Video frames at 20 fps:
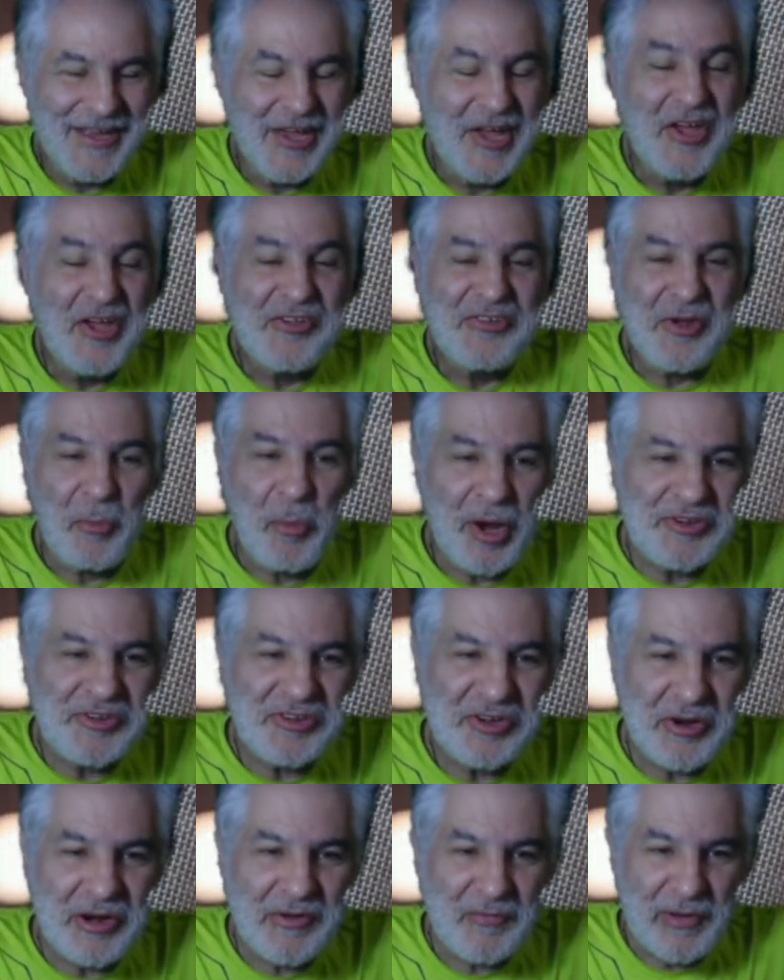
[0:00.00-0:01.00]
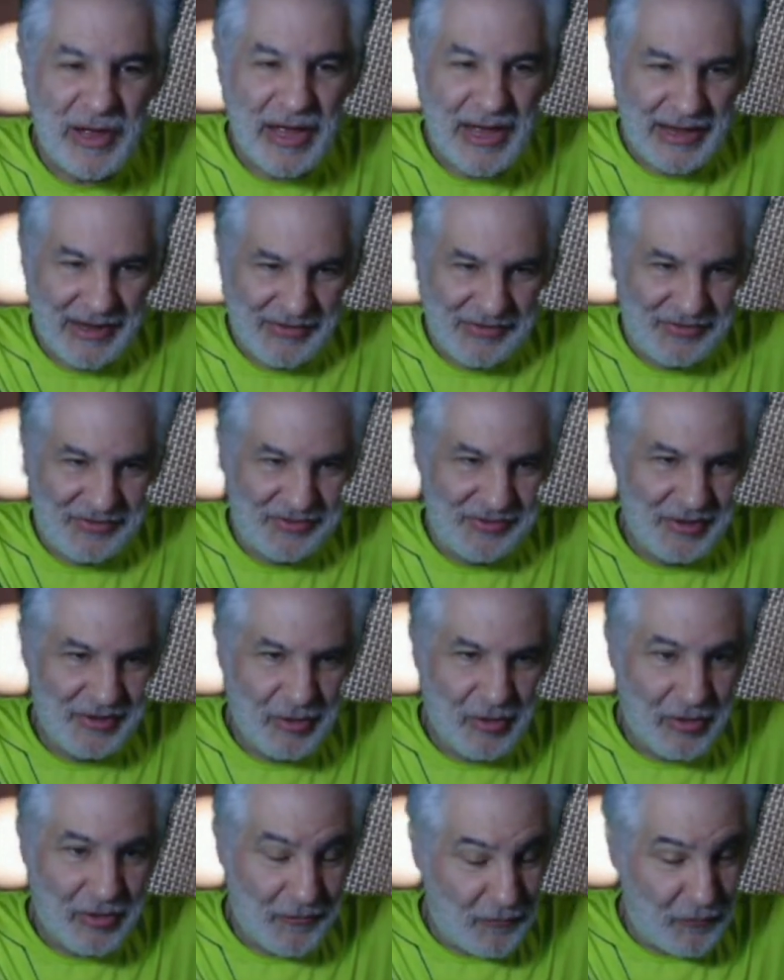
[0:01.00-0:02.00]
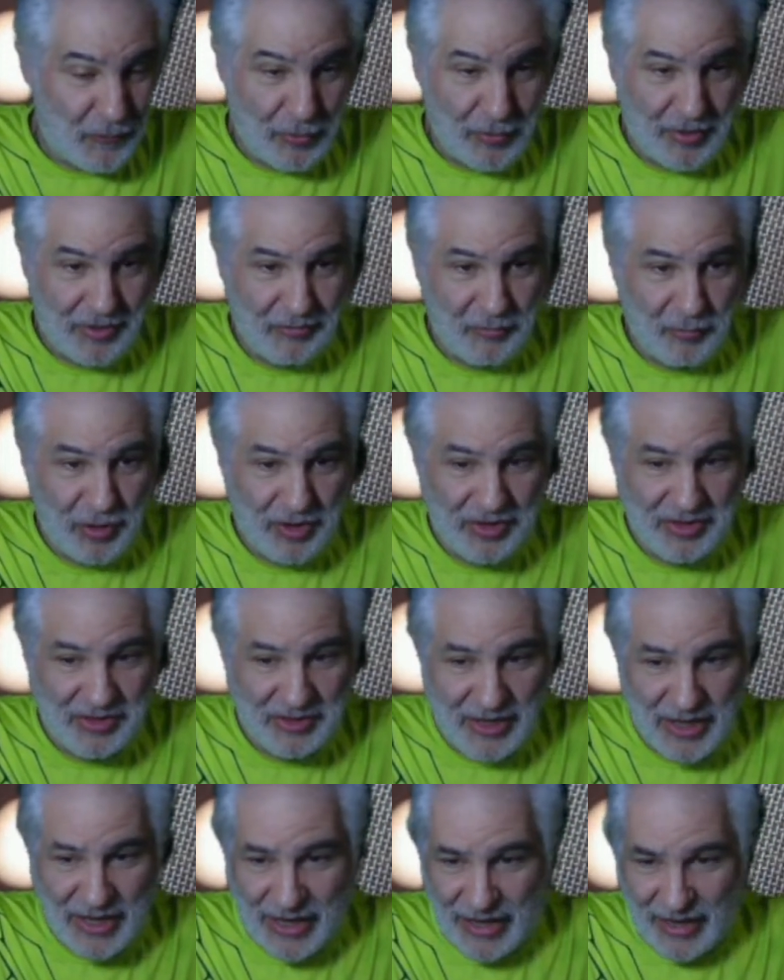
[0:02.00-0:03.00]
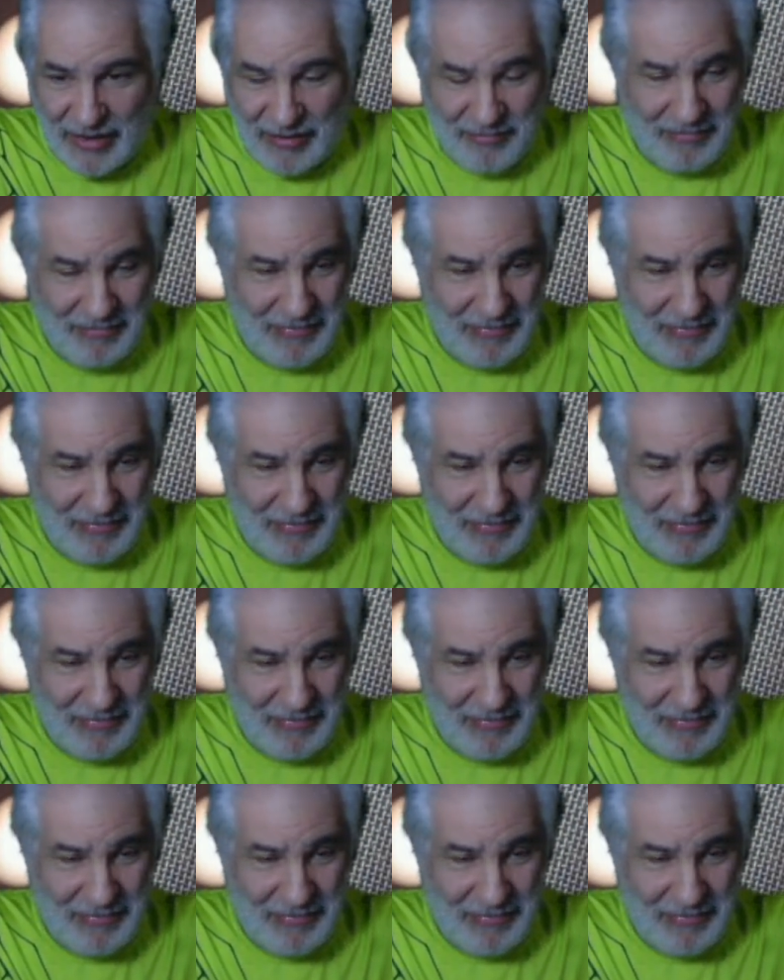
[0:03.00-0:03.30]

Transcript: So what's your advice going forward with other